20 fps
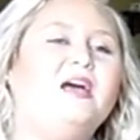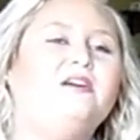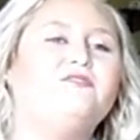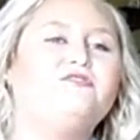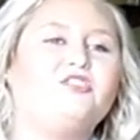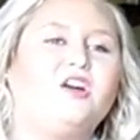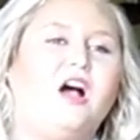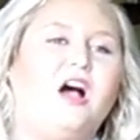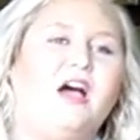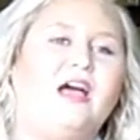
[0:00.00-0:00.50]

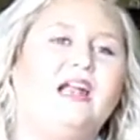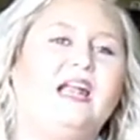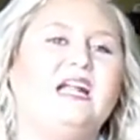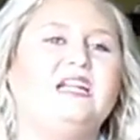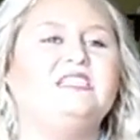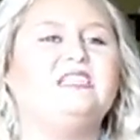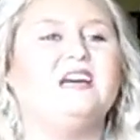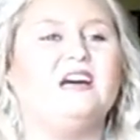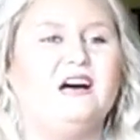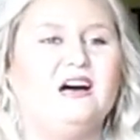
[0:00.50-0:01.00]
have tried
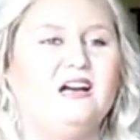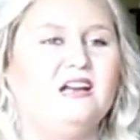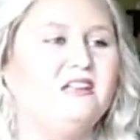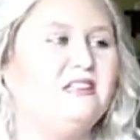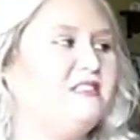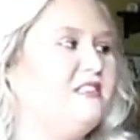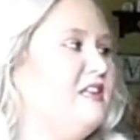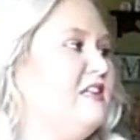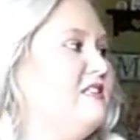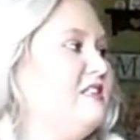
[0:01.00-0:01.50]

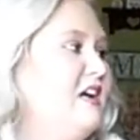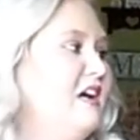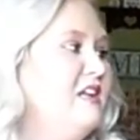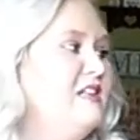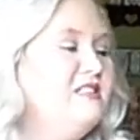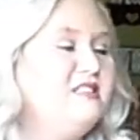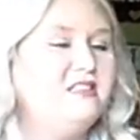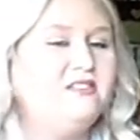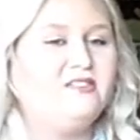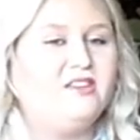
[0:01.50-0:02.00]
tons and
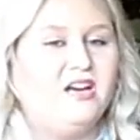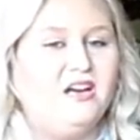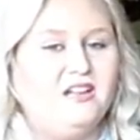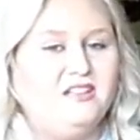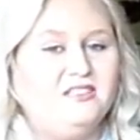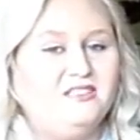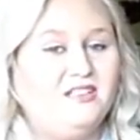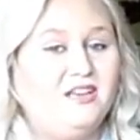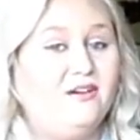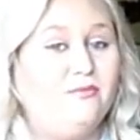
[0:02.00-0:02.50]
tons and
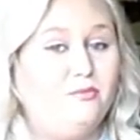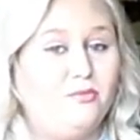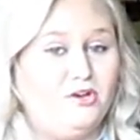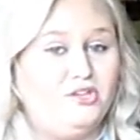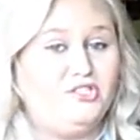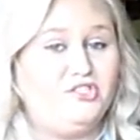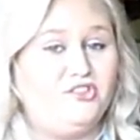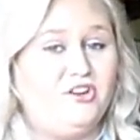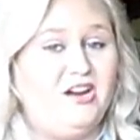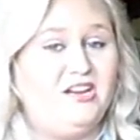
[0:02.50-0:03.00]
tons of
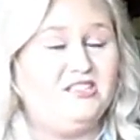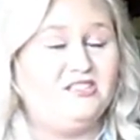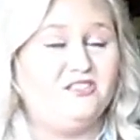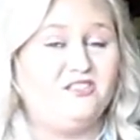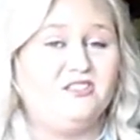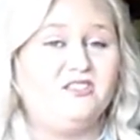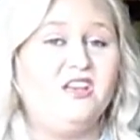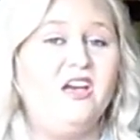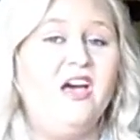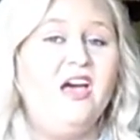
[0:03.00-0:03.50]

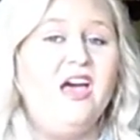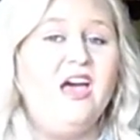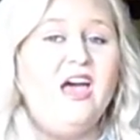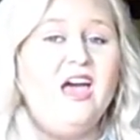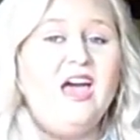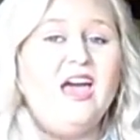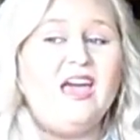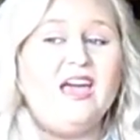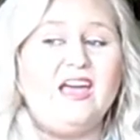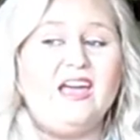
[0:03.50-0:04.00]
moisturizers,
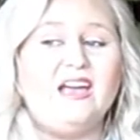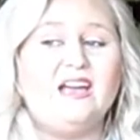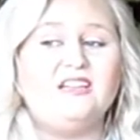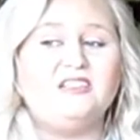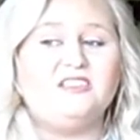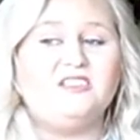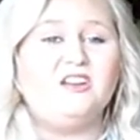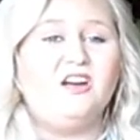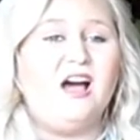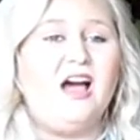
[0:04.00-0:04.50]

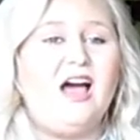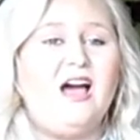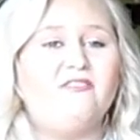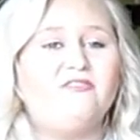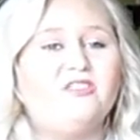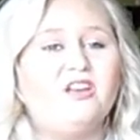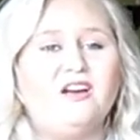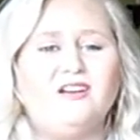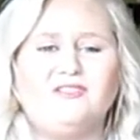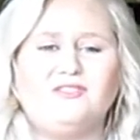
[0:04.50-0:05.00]
and I
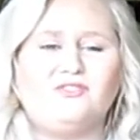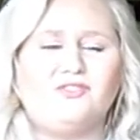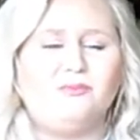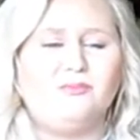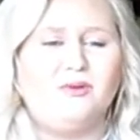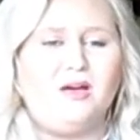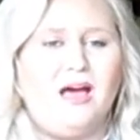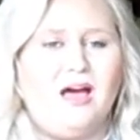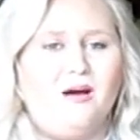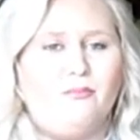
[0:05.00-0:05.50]
have tons from
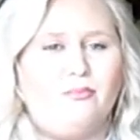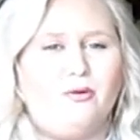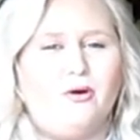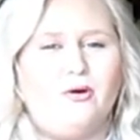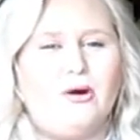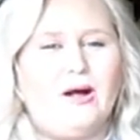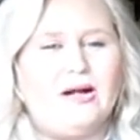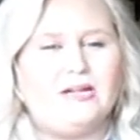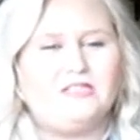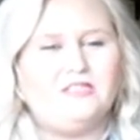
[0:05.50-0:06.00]
the
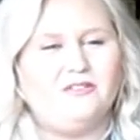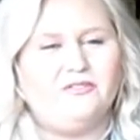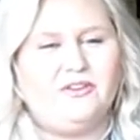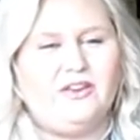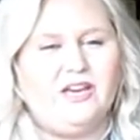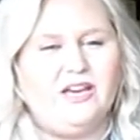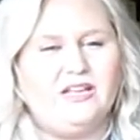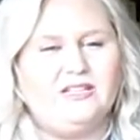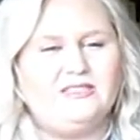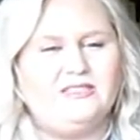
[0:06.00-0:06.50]
Proactive
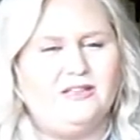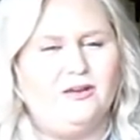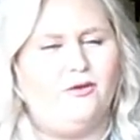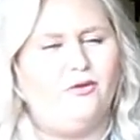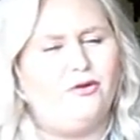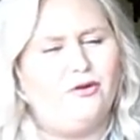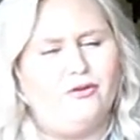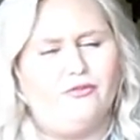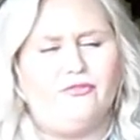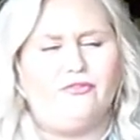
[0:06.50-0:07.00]
kits, the
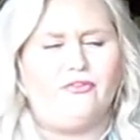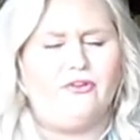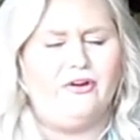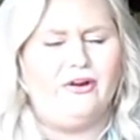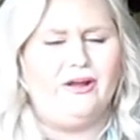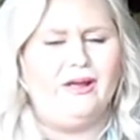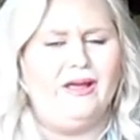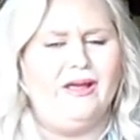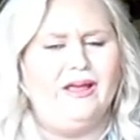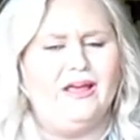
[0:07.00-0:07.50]

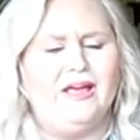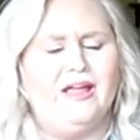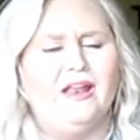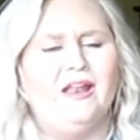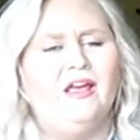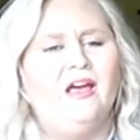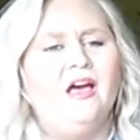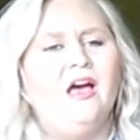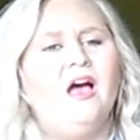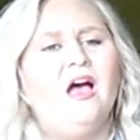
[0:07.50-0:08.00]
oil-free and
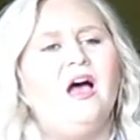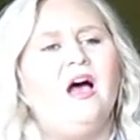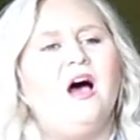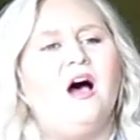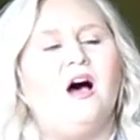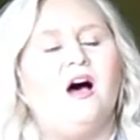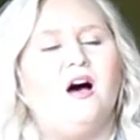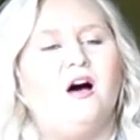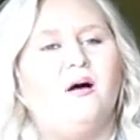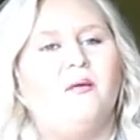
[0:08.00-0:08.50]

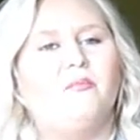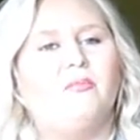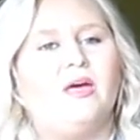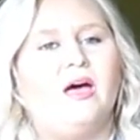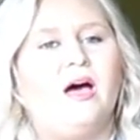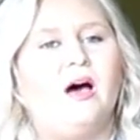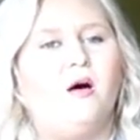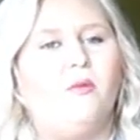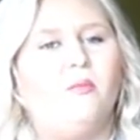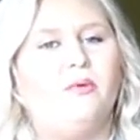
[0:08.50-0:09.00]
the
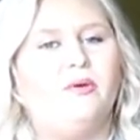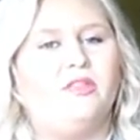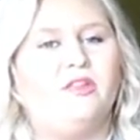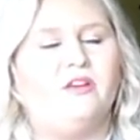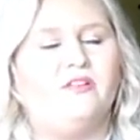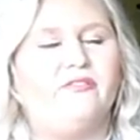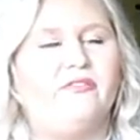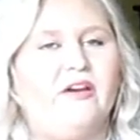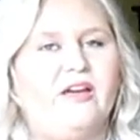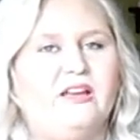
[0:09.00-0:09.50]
help with
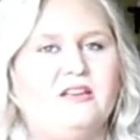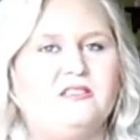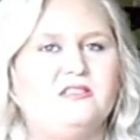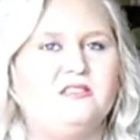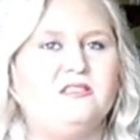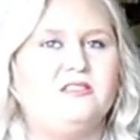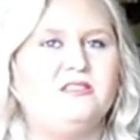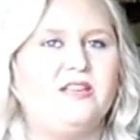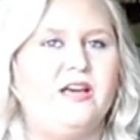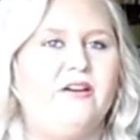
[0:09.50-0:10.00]
your face
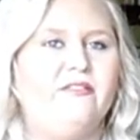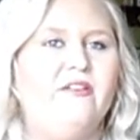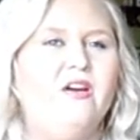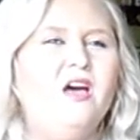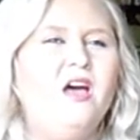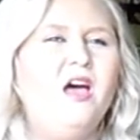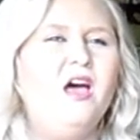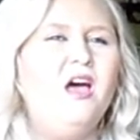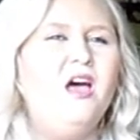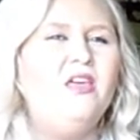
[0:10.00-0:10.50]
and stuff
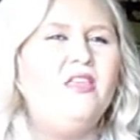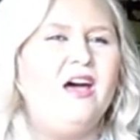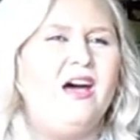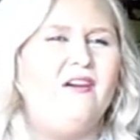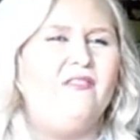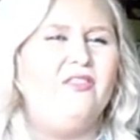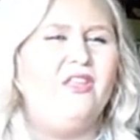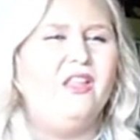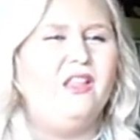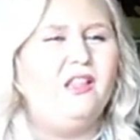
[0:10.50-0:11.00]
that
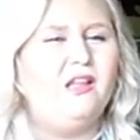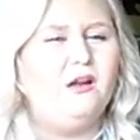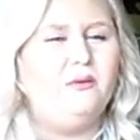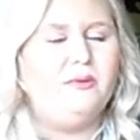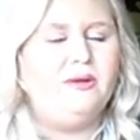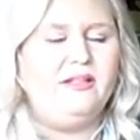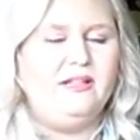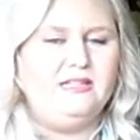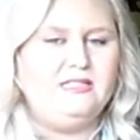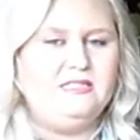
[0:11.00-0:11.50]
have the little
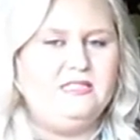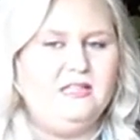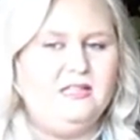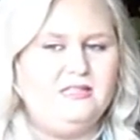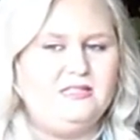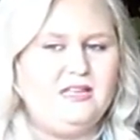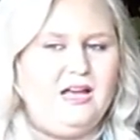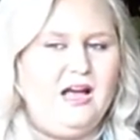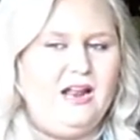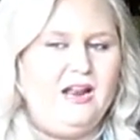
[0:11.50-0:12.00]
bit of the
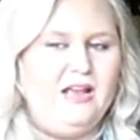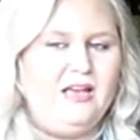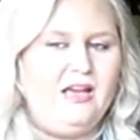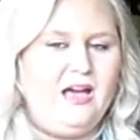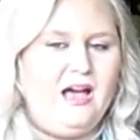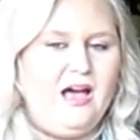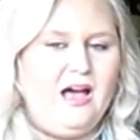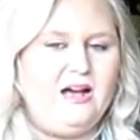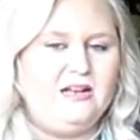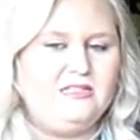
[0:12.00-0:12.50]
salicylic
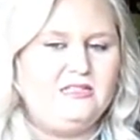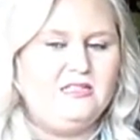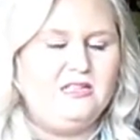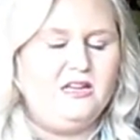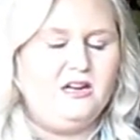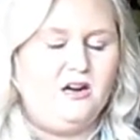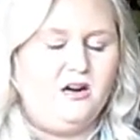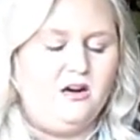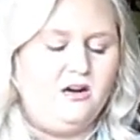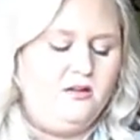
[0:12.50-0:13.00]

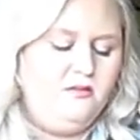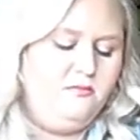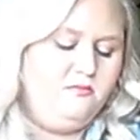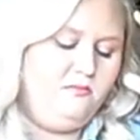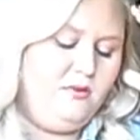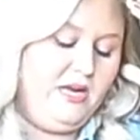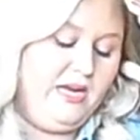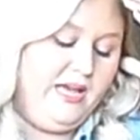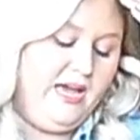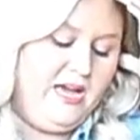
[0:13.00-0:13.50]
acid or
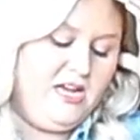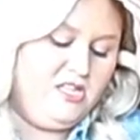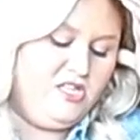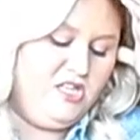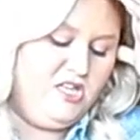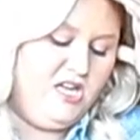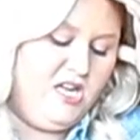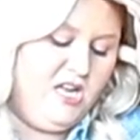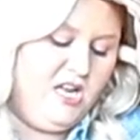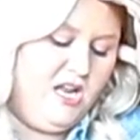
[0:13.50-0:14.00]

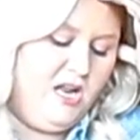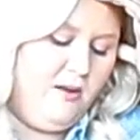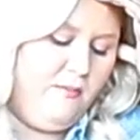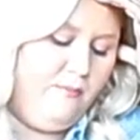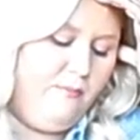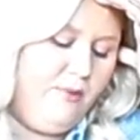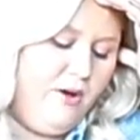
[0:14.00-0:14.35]
medication in it,